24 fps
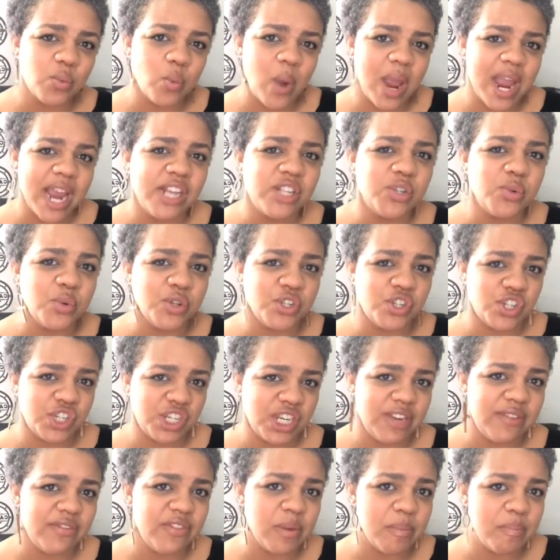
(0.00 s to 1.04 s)
way to
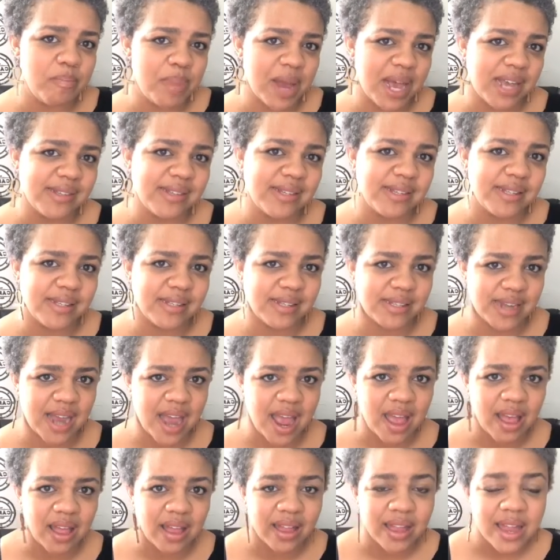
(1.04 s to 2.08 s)
achieve the best
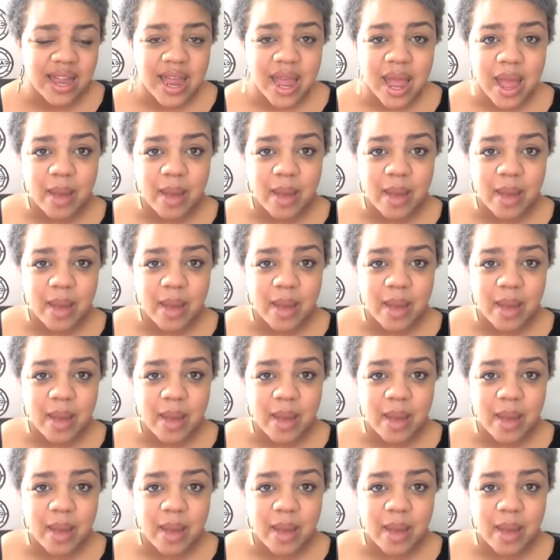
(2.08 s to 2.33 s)
style.